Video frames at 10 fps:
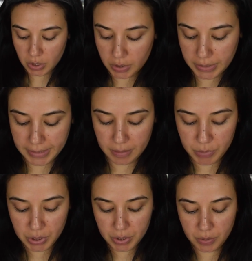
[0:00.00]
Alright, I'm
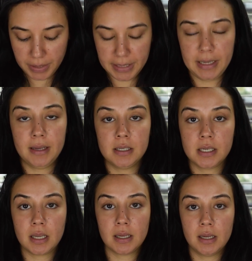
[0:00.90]
gonna go ahead
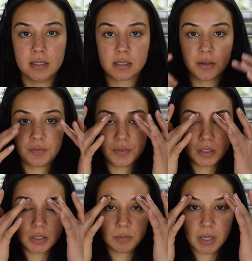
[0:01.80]
and
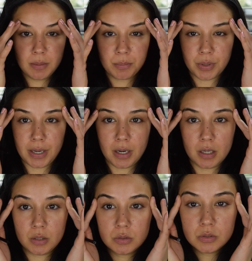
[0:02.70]
fill in my
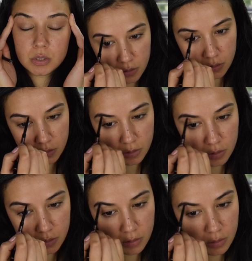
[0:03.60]
brows, and I'm
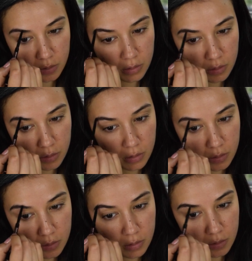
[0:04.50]
using the
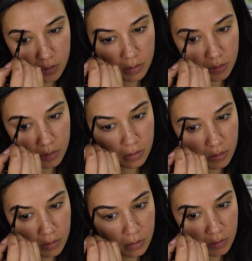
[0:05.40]

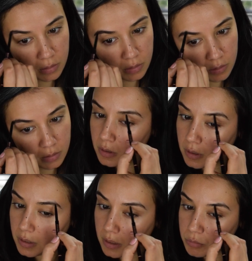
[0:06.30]
Anastasia Brow Wiz,
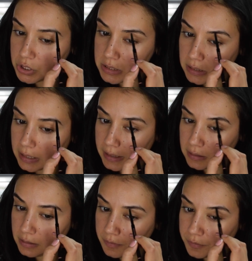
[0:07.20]
and I'm just
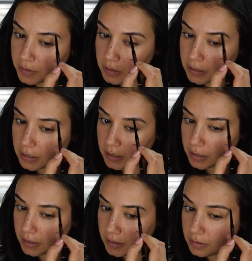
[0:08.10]
lightly filling it
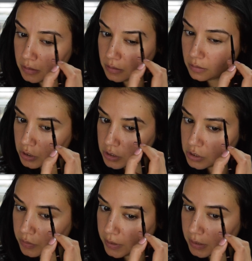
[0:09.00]
in just
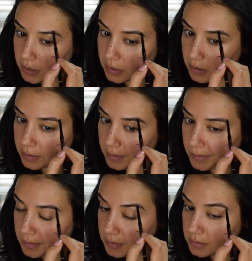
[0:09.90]
so I can
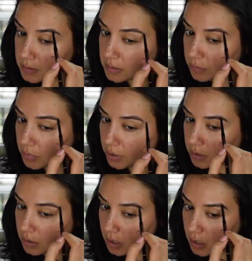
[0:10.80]
get some
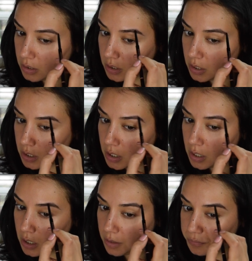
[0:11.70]
good color.
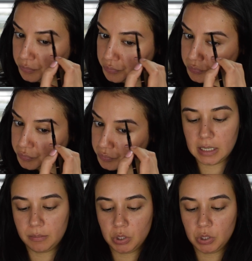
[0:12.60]
I'm